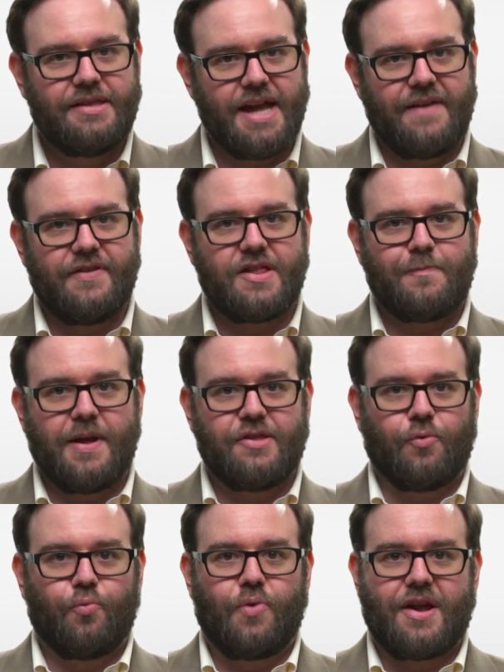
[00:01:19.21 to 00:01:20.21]
David
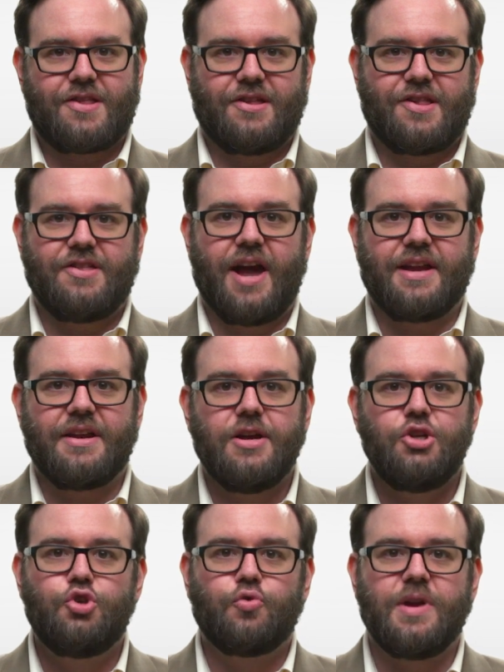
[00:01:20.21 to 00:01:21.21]
spends a restless
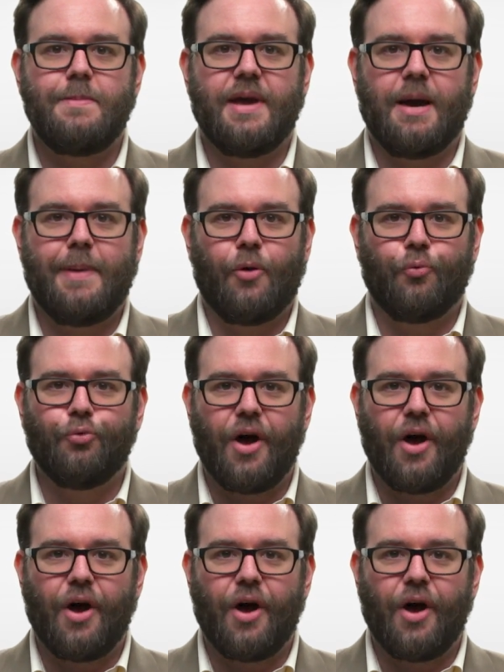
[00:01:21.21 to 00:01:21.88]
night dreaming about